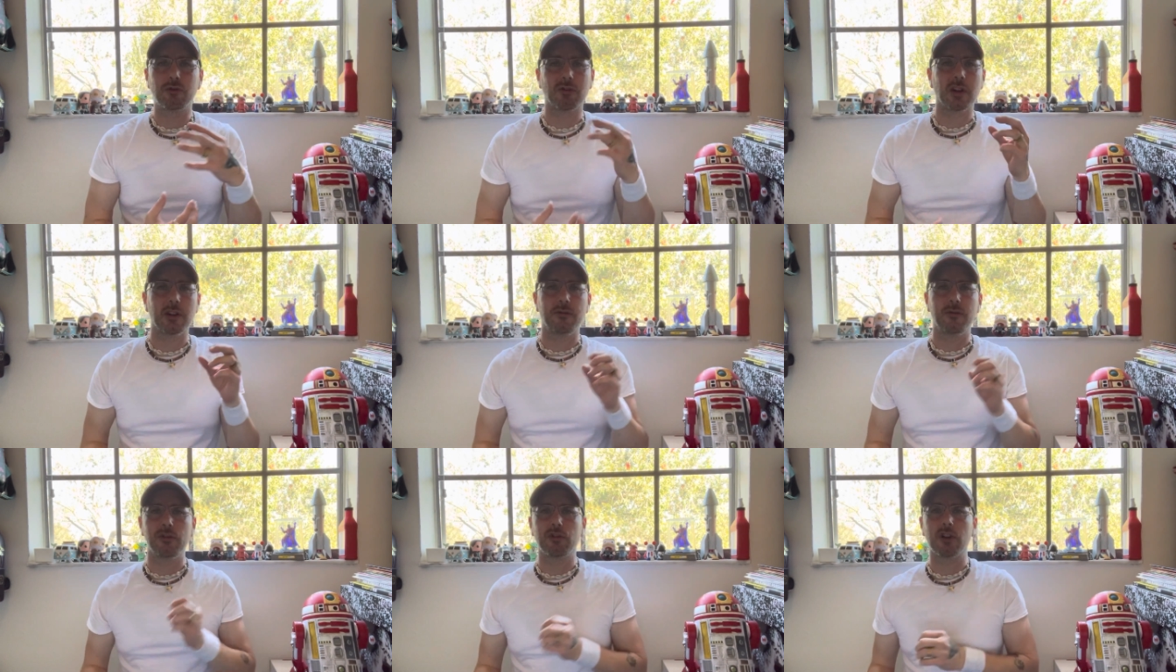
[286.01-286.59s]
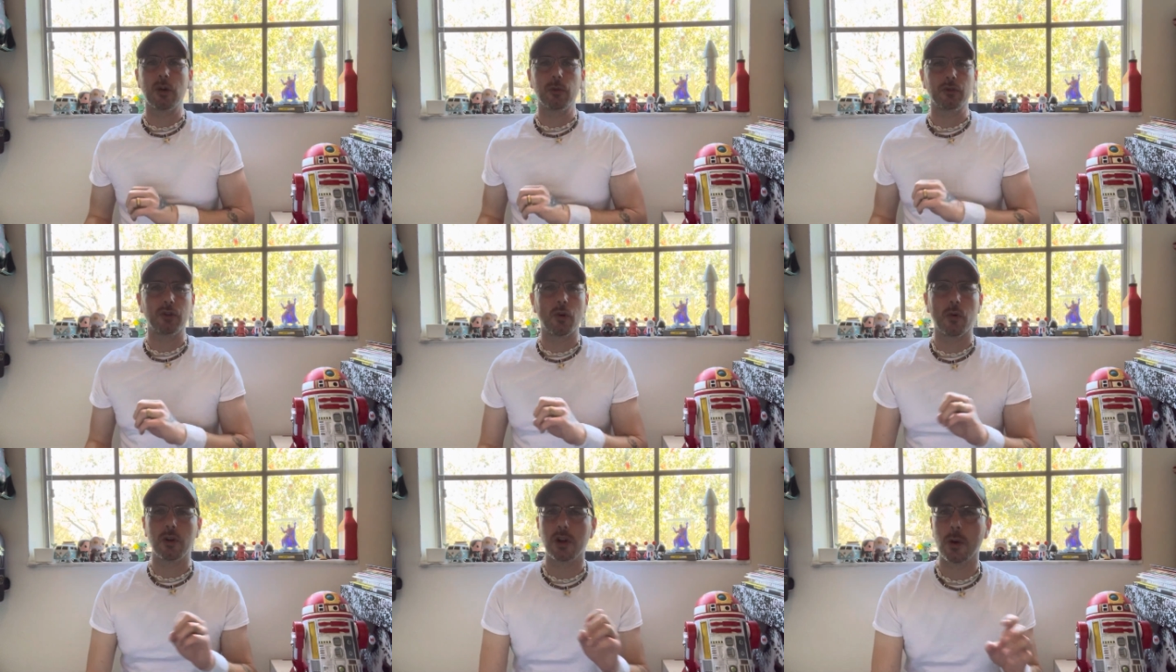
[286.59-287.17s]
trying to figure out what's
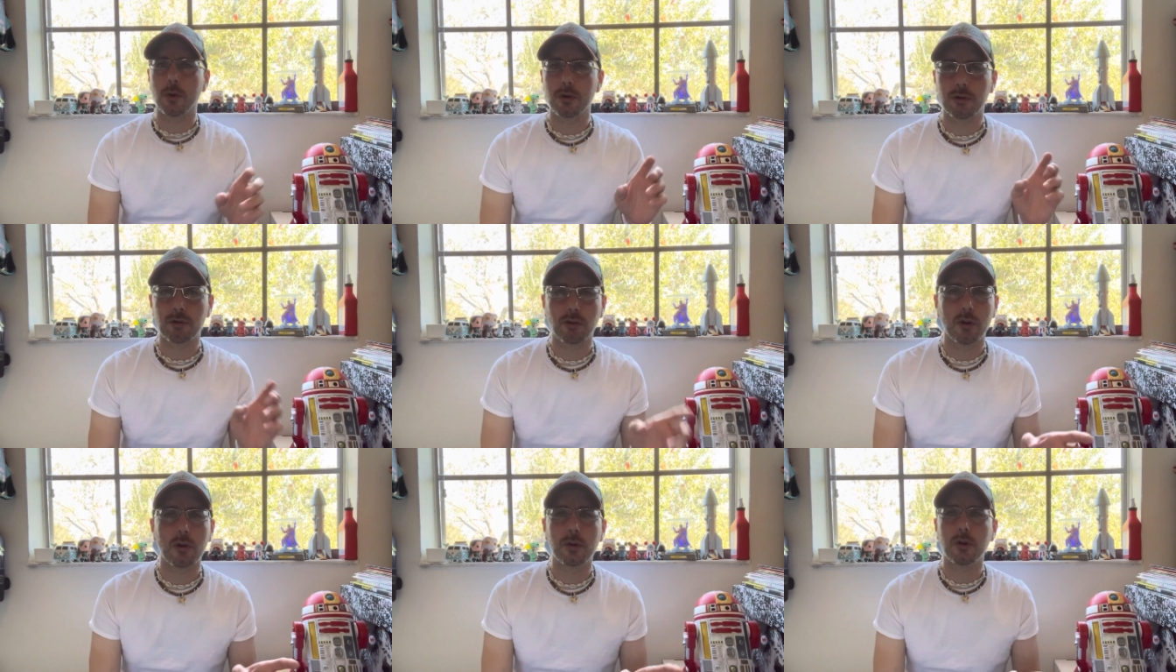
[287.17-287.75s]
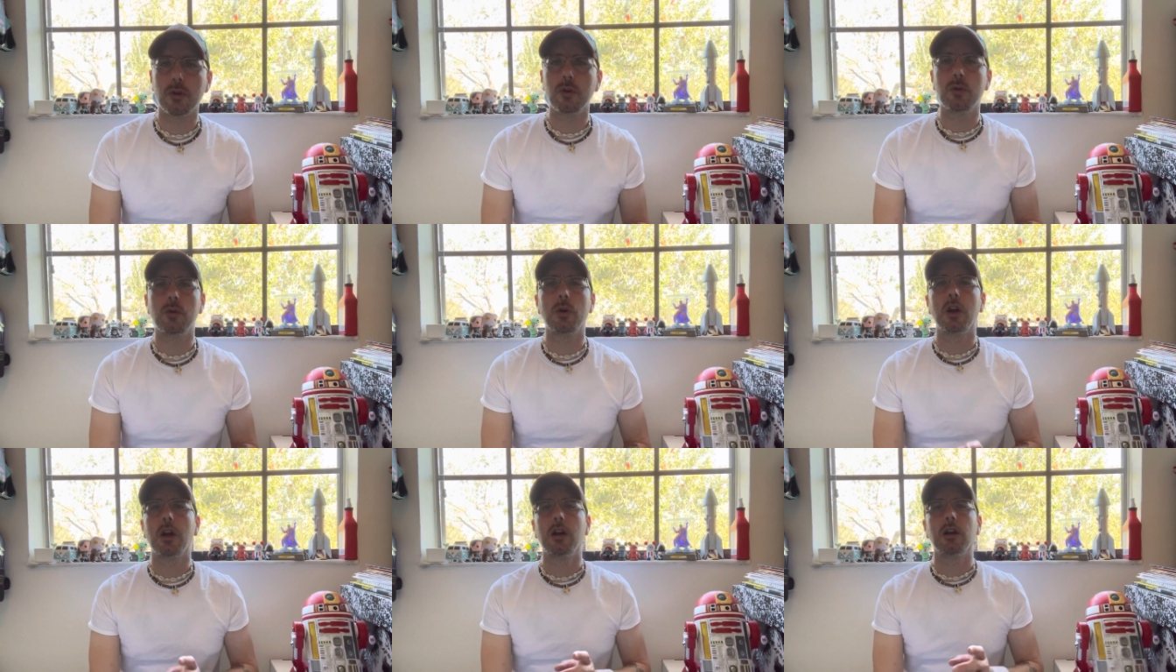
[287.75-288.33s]
going on with
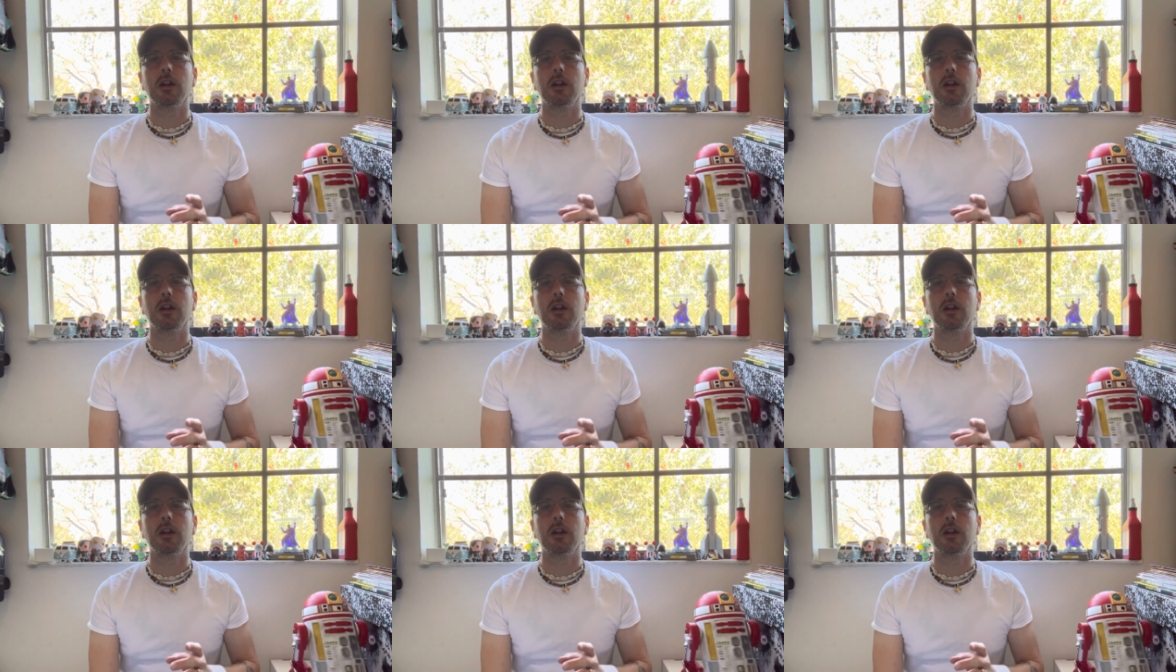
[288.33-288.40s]
Grogu.